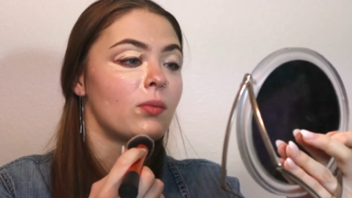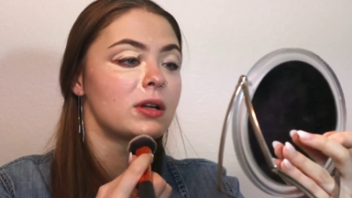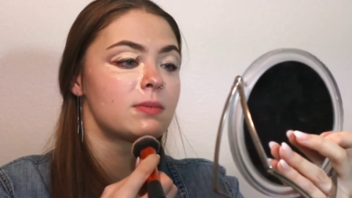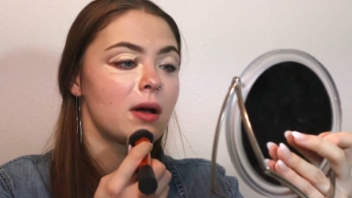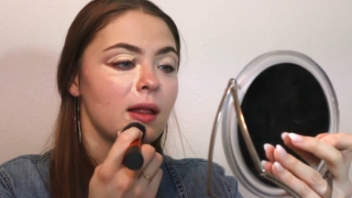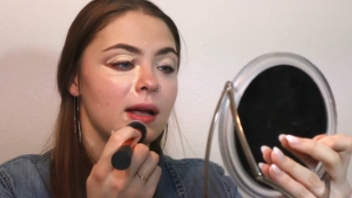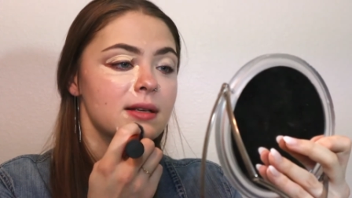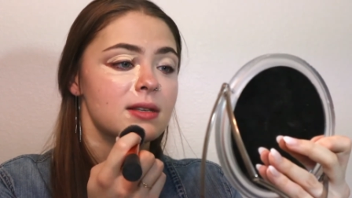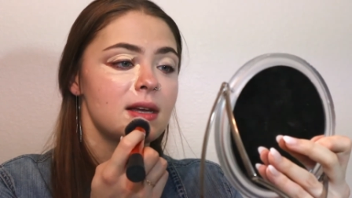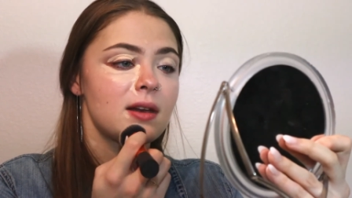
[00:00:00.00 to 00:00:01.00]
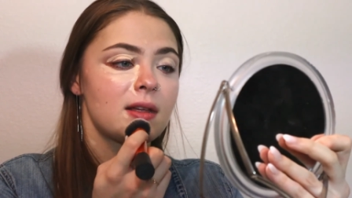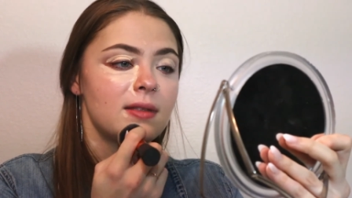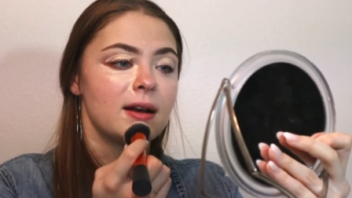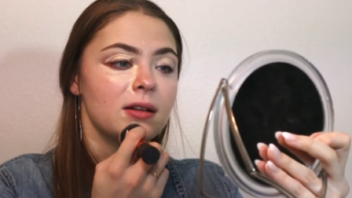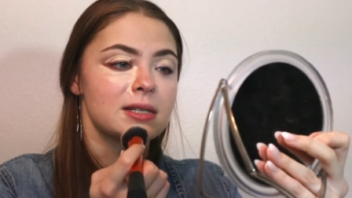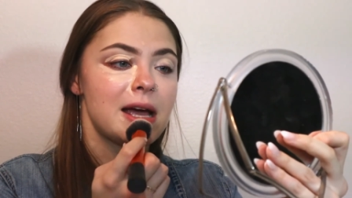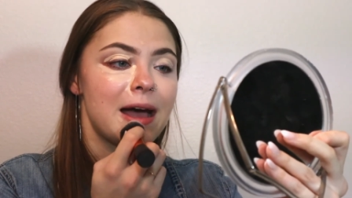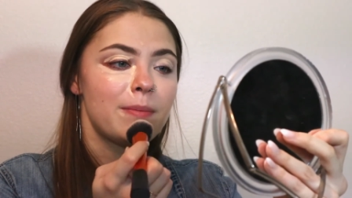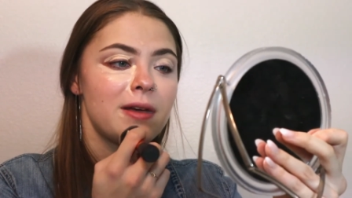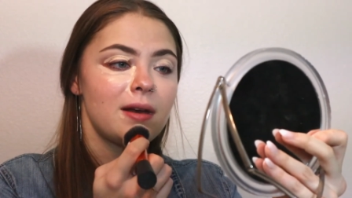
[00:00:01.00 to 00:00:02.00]
one spot like a zit, then I'll
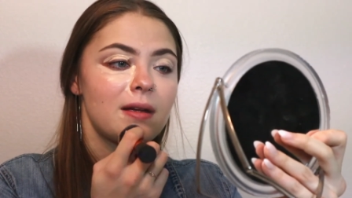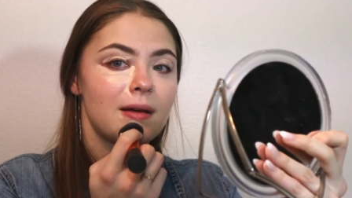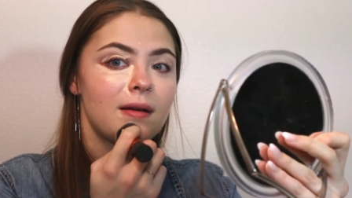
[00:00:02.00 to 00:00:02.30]
tap it